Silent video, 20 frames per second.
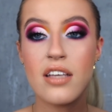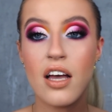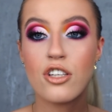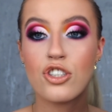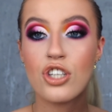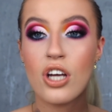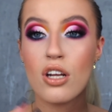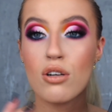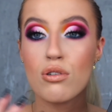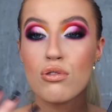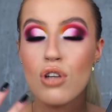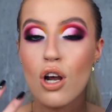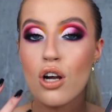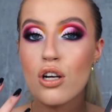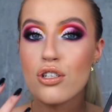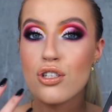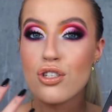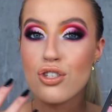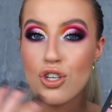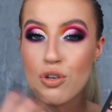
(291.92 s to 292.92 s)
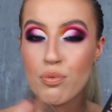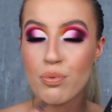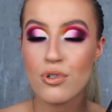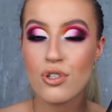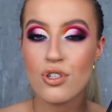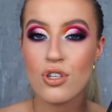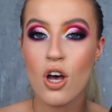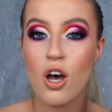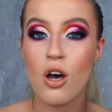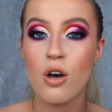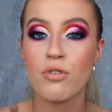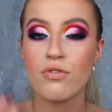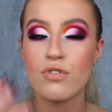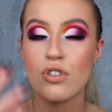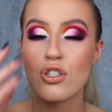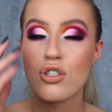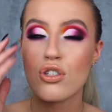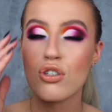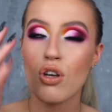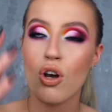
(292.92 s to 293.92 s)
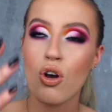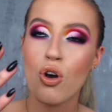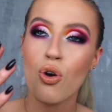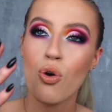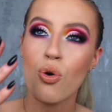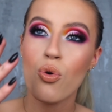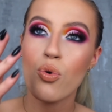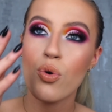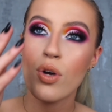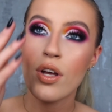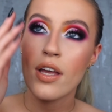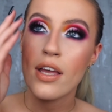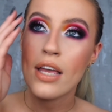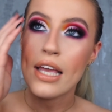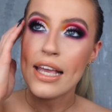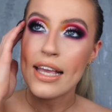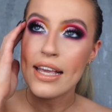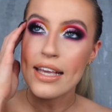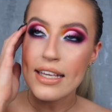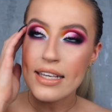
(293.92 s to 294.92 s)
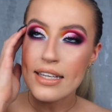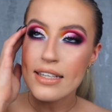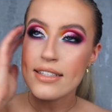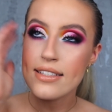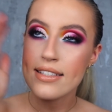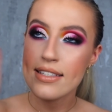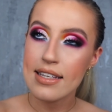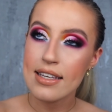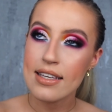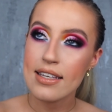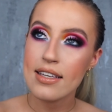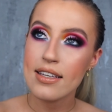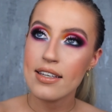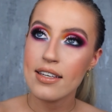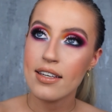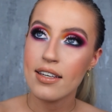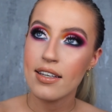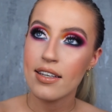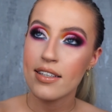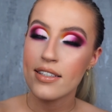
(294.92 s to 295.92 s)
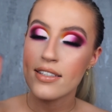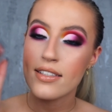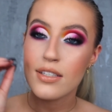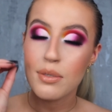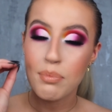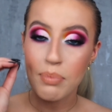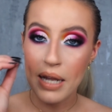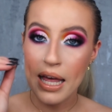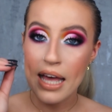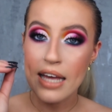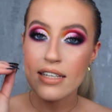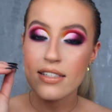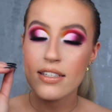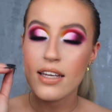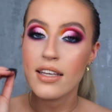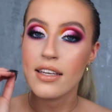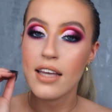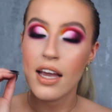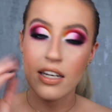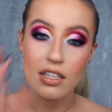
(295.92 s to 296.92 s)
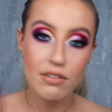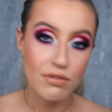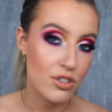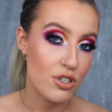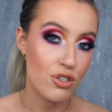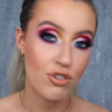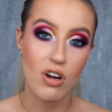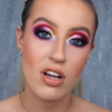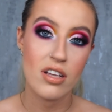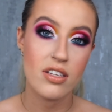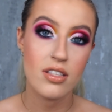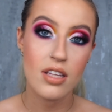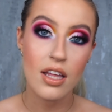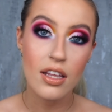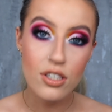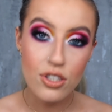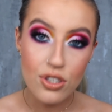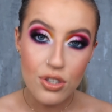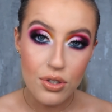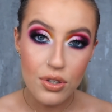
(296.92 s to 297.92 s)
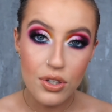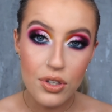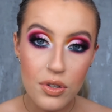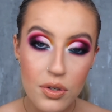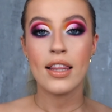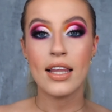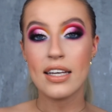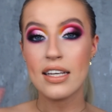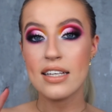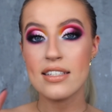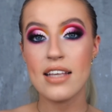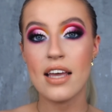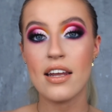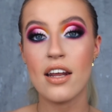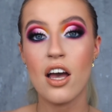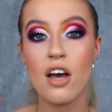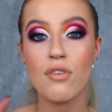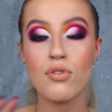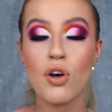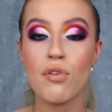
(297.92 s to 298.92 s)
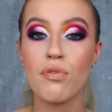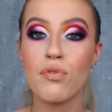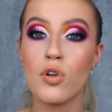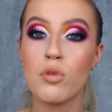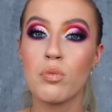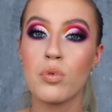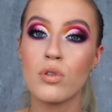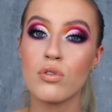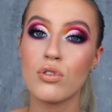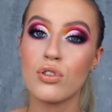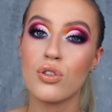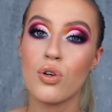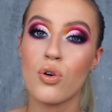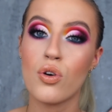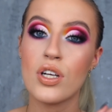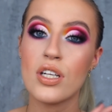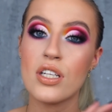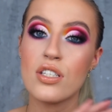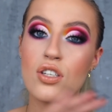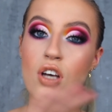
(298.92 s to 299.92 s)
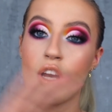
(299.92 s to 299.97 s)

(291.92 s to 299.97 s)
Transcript: eyeshadows are super soft, so easy to blend. I can't even stress that to you. Like I said, I have got full-blown tutorials